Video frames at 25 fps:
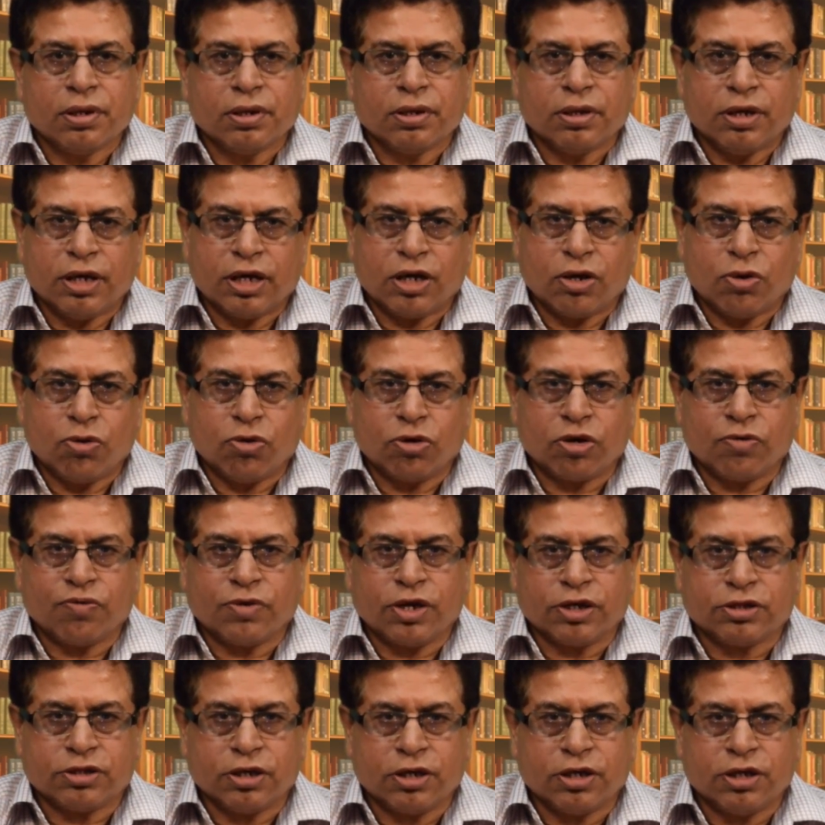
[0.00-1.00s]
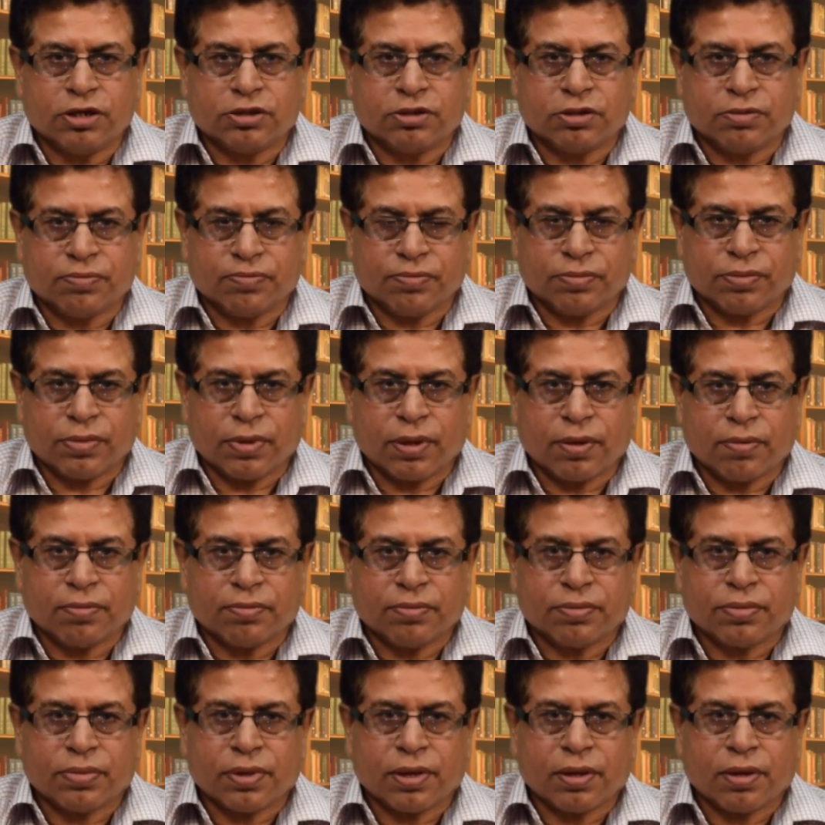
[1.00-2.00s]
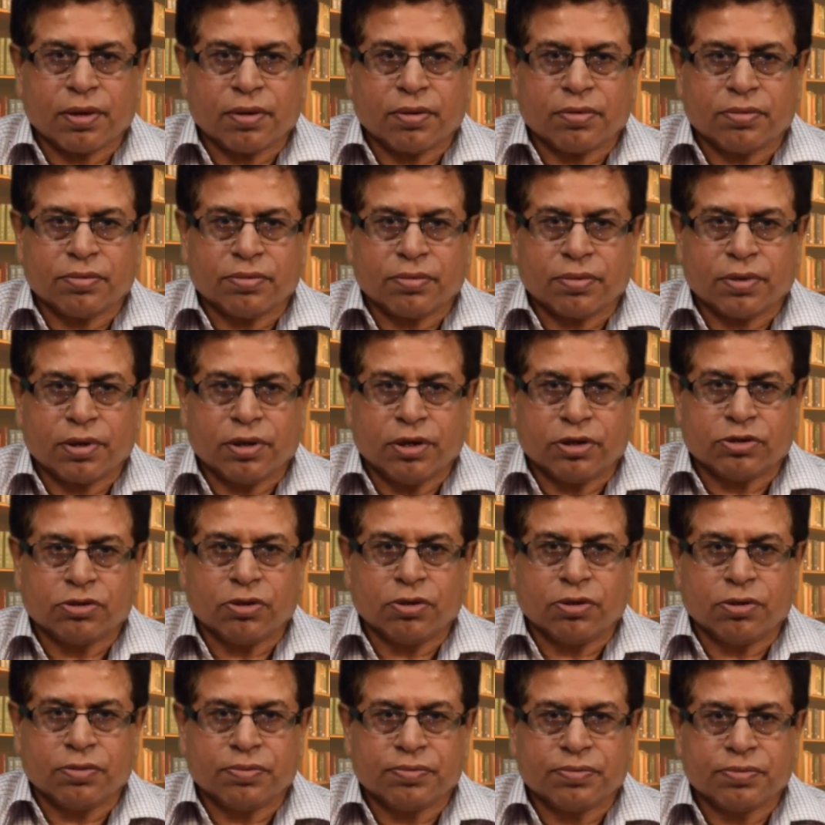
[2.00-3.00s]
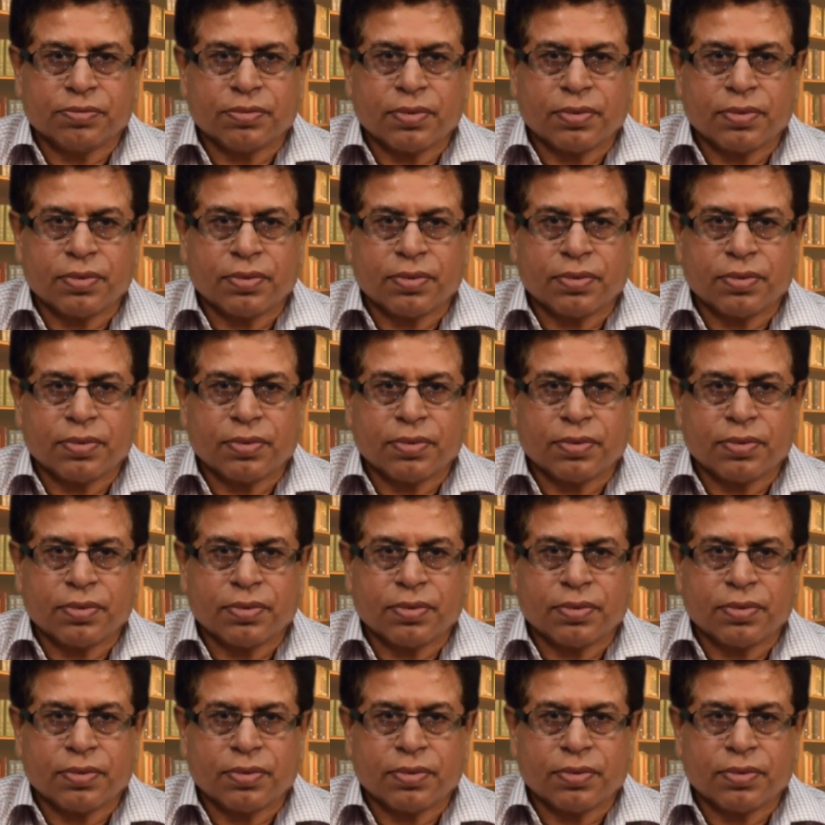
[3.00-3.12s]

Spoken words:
Then notification is issued.